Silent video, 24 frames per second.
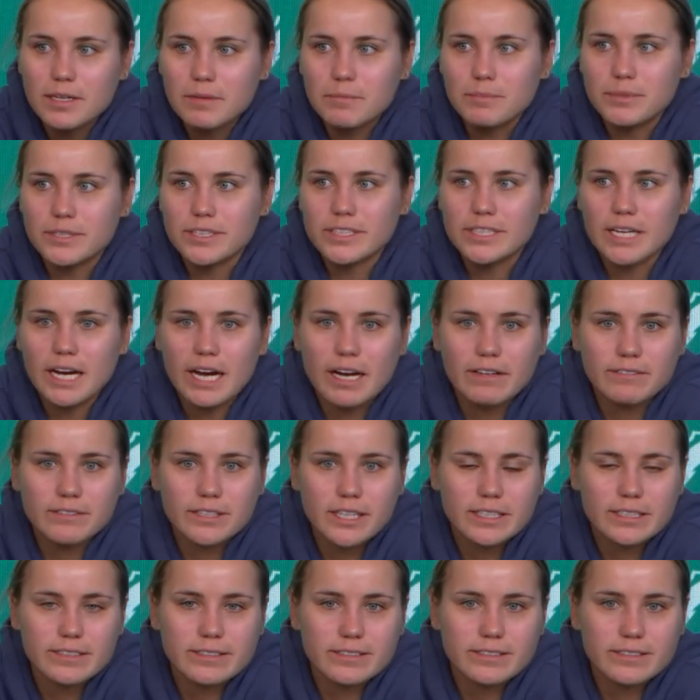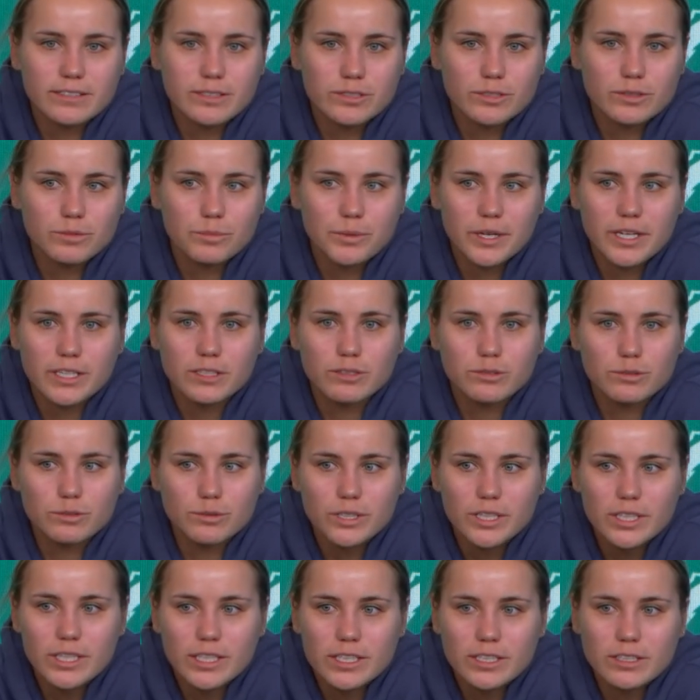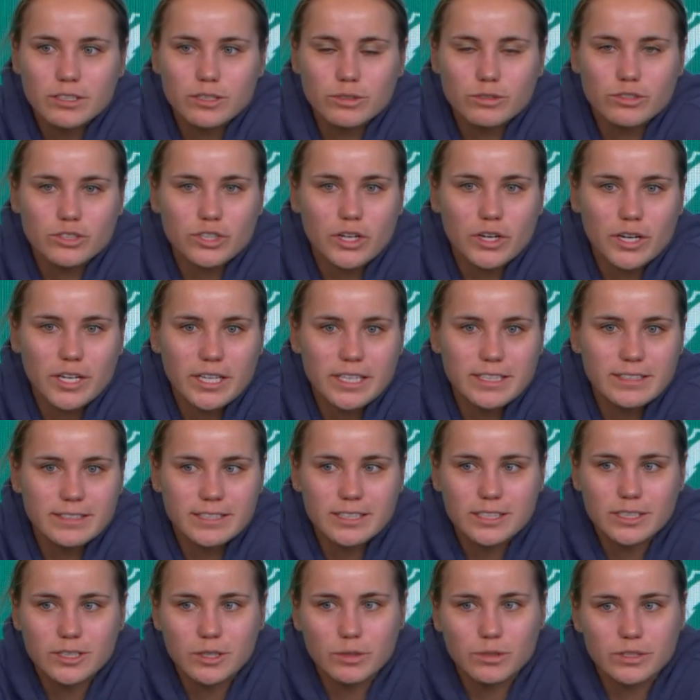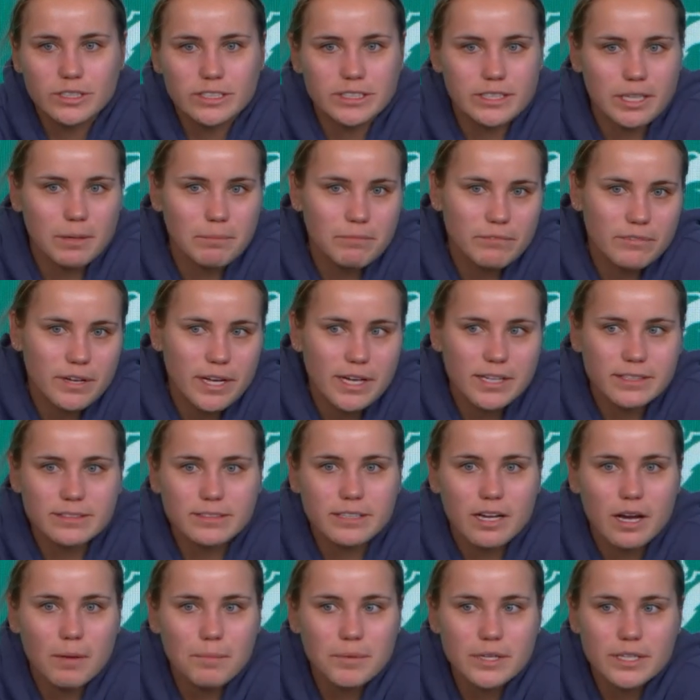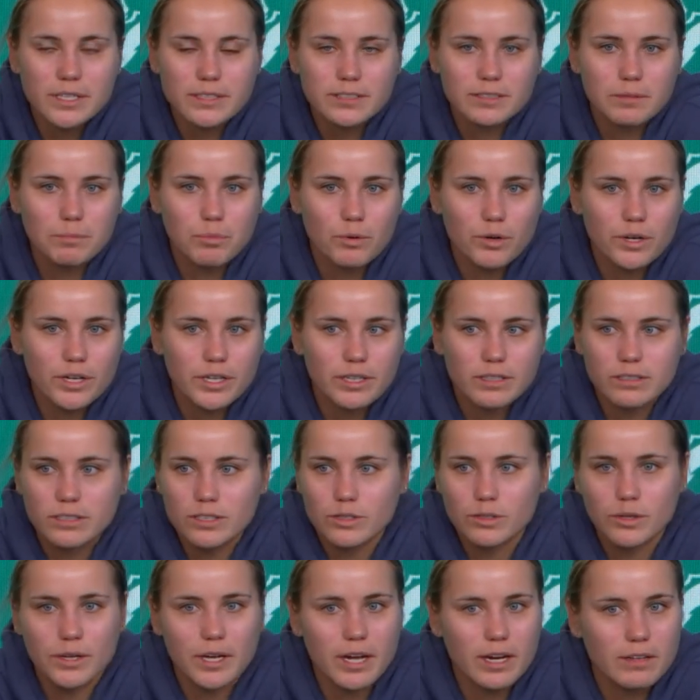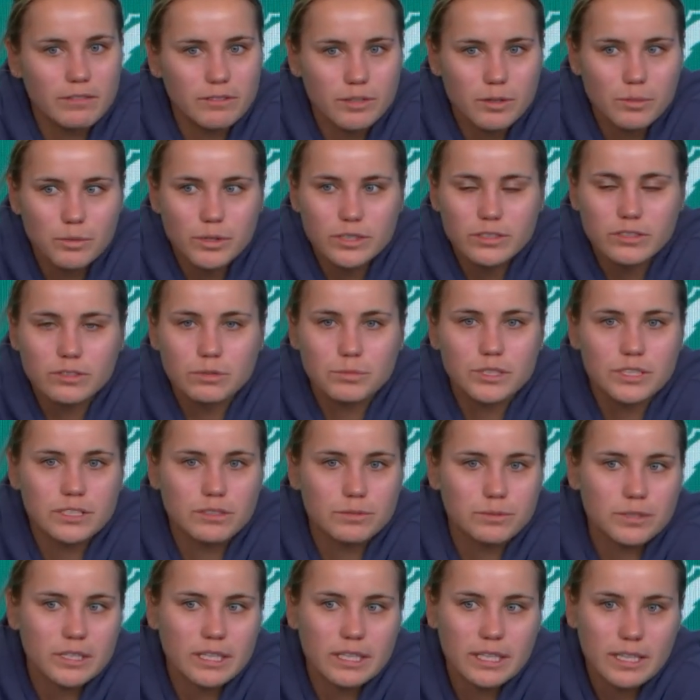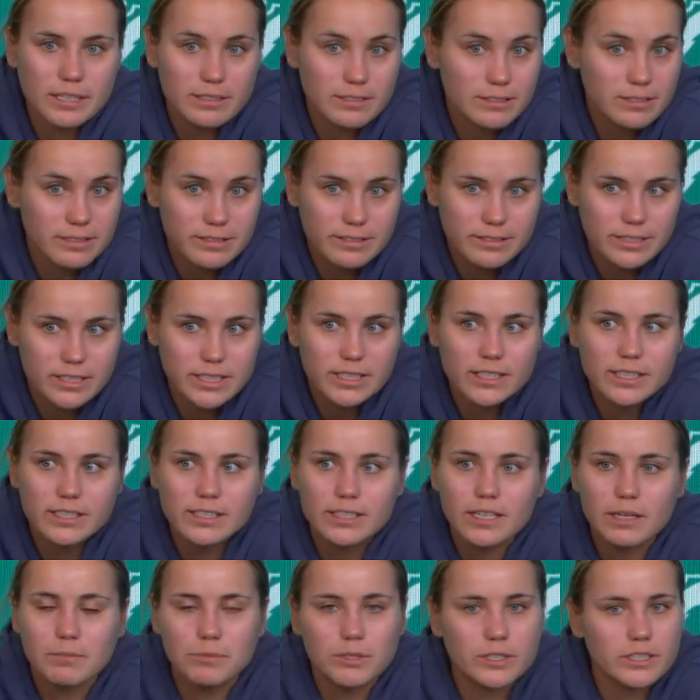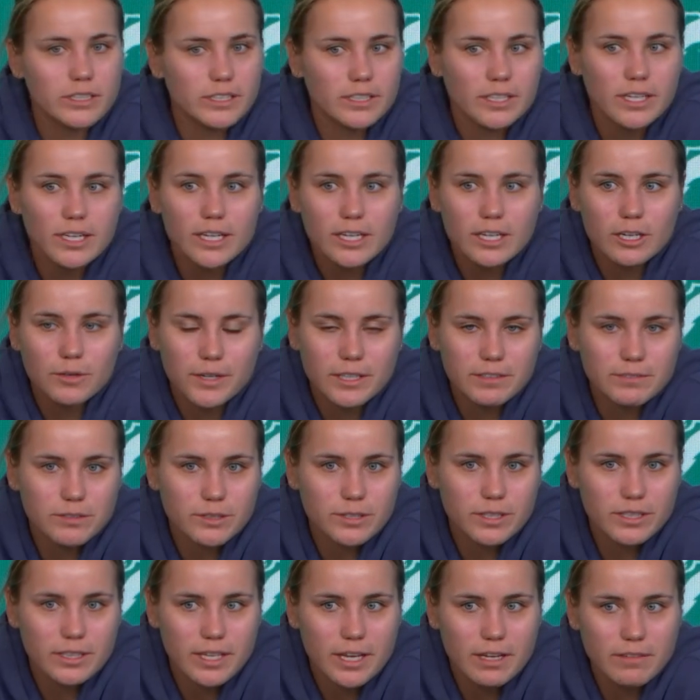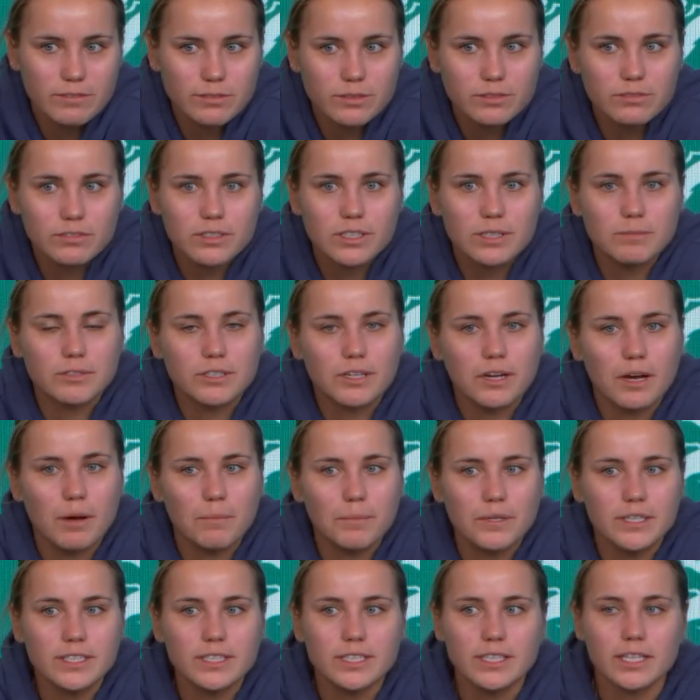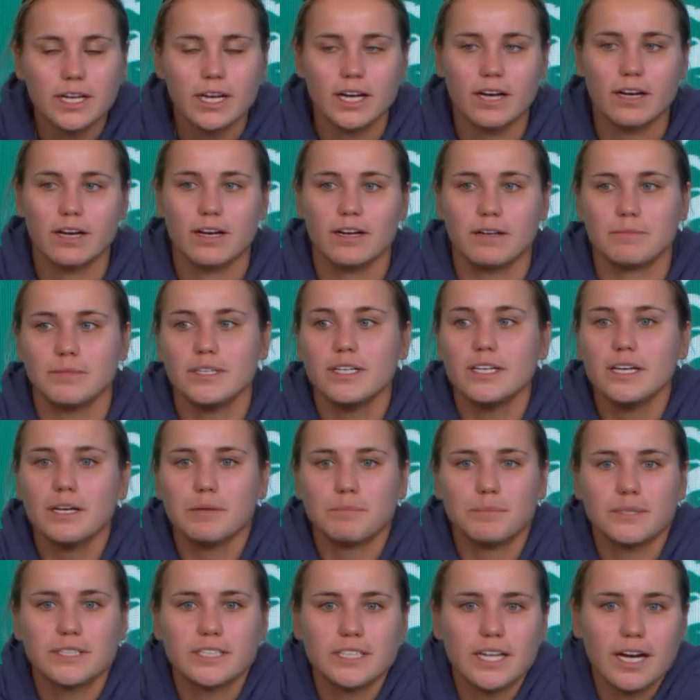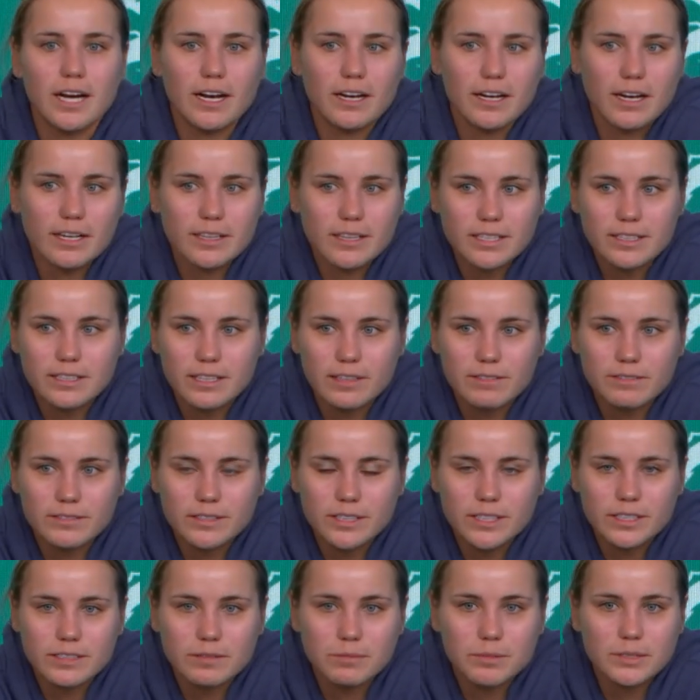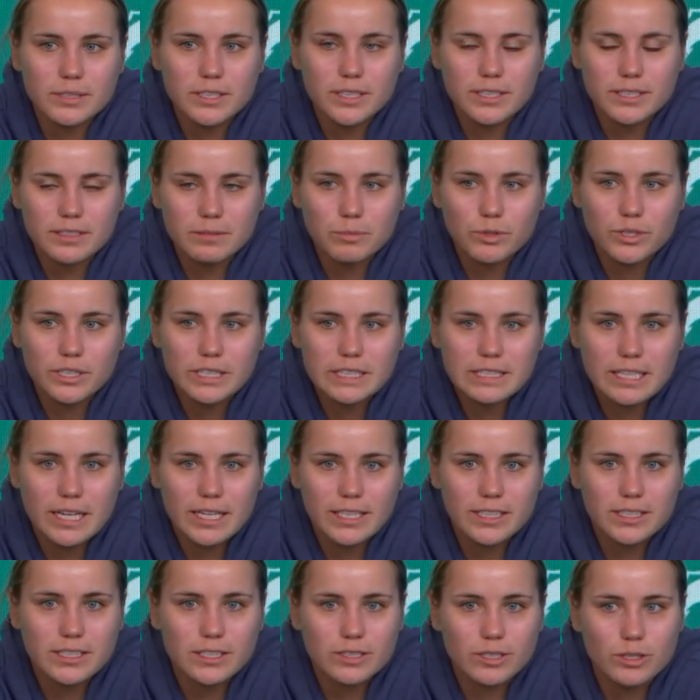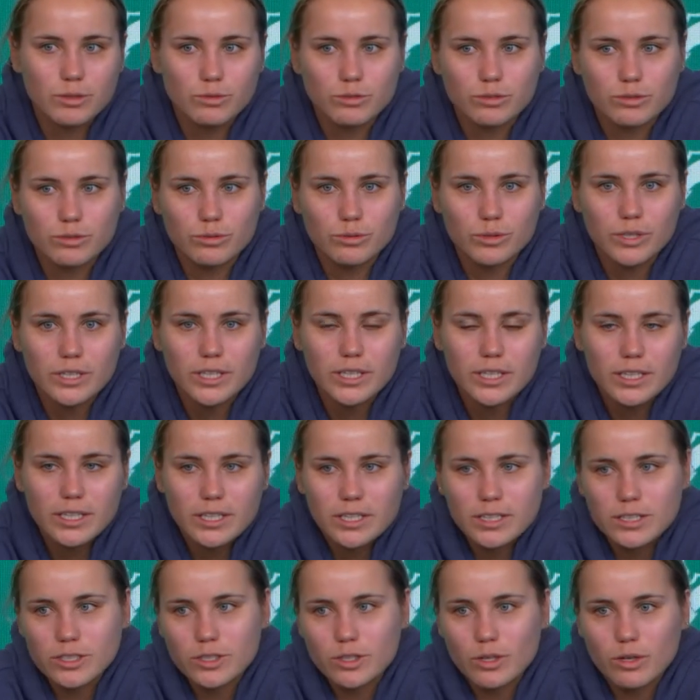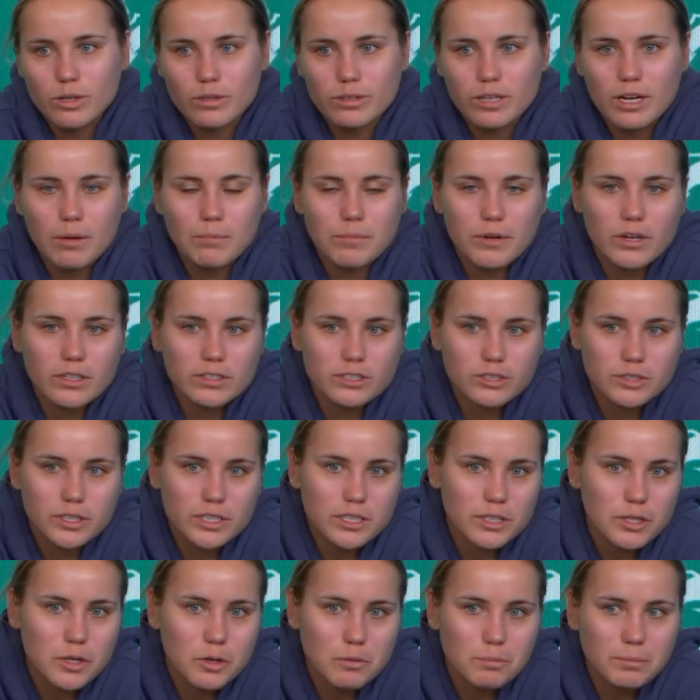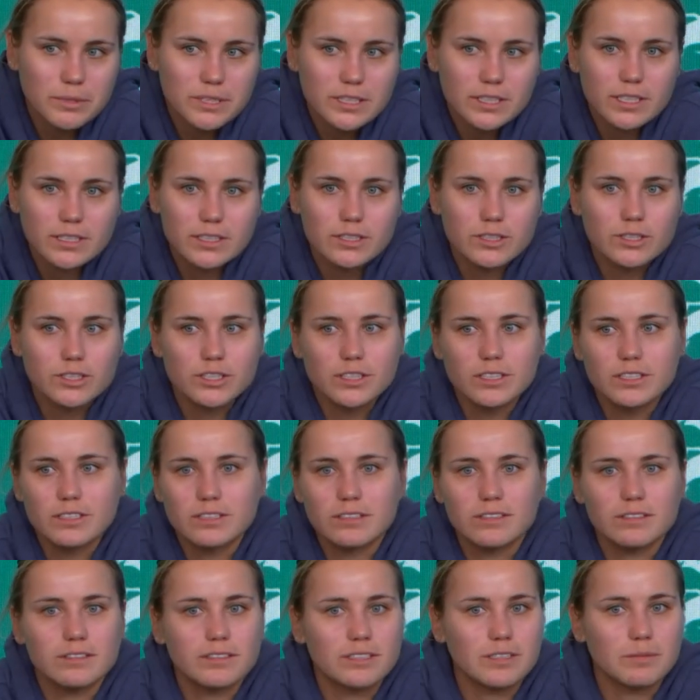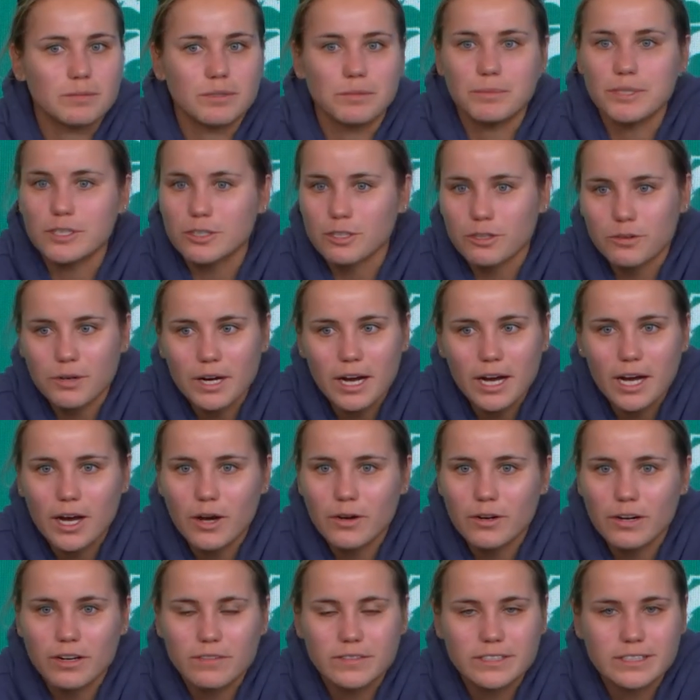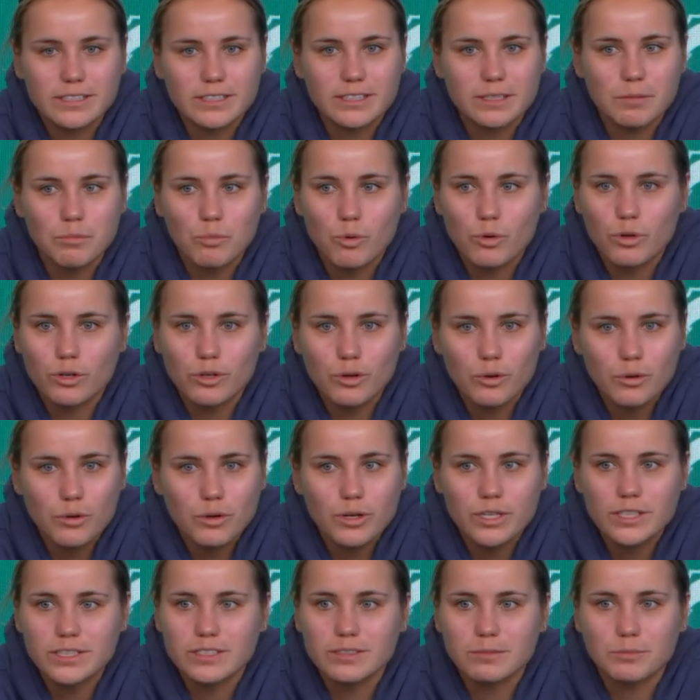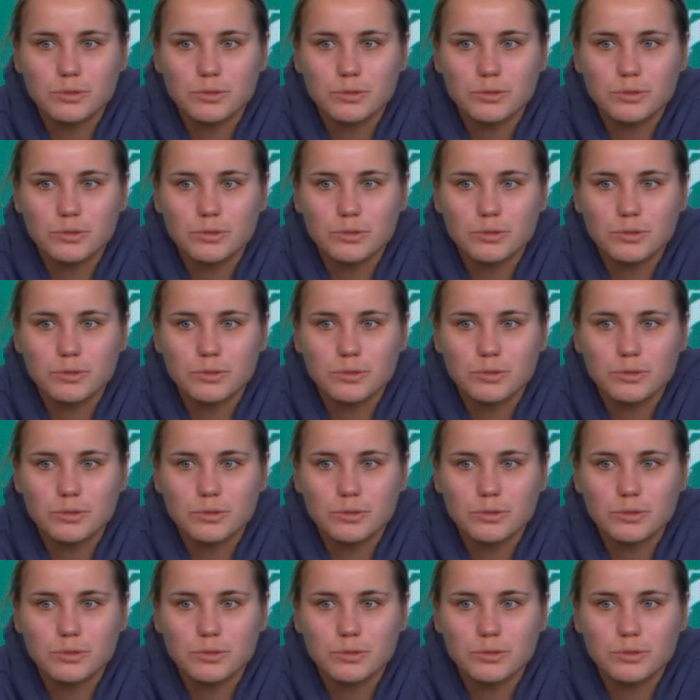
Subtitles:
But, yeah, I feel like this is a good way to, you know, start easy. You know, there's some fans coming and supporting, you know, everyone, so which is really nice to see, and I'm really grateful and thankful for them to coming. But, yeah, I think definitely it's more exciting, you know, to, you know, come Australian Open, and it's going to be a bigger crowd, obviously more noise,